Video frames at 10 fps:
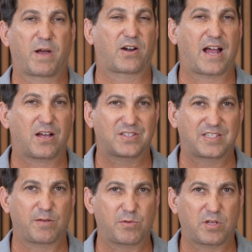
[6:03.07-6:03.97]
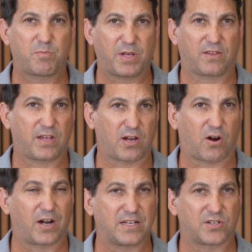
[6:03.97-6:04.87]
matter how seemingly big they
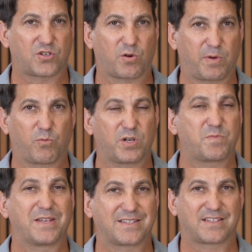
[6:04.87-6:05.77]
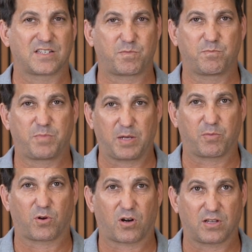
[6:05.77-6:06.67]
are, in determining which businesses
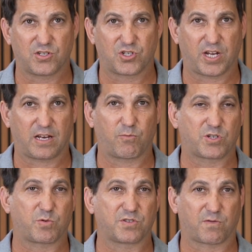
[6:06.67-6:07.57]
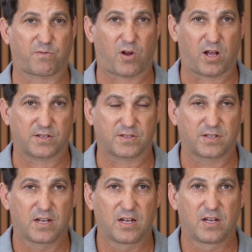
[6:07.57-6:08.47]
people are legit and which ones are frauds.
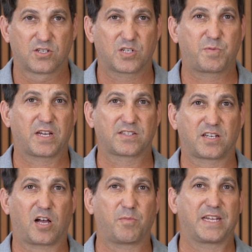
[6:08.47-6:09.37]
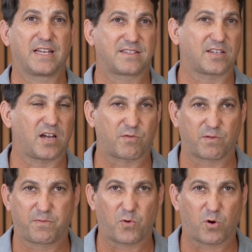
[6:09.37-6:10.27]
Just because a company hits the cover
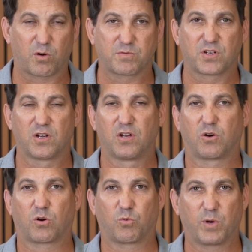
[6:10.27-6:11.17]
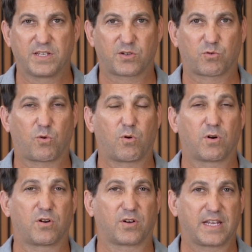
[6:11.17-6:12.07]
of Forbes or wins an
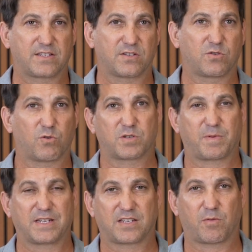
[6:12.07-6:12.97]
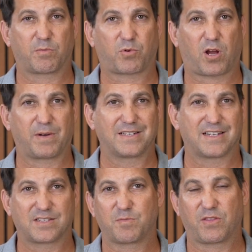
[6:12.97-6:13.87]
award or gets endorsed by someone prominent
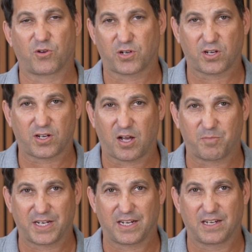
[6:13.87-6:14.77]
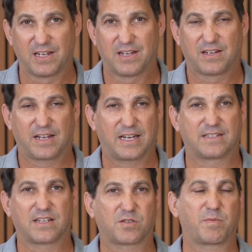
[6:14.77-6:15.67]
doesn't mean they're a good company, and
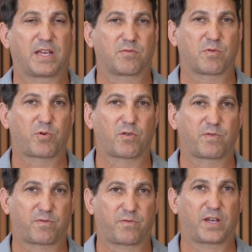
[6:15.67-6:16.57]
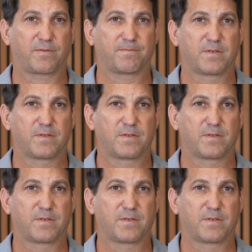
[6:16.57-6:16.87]
it doesn't make them a perfect fit.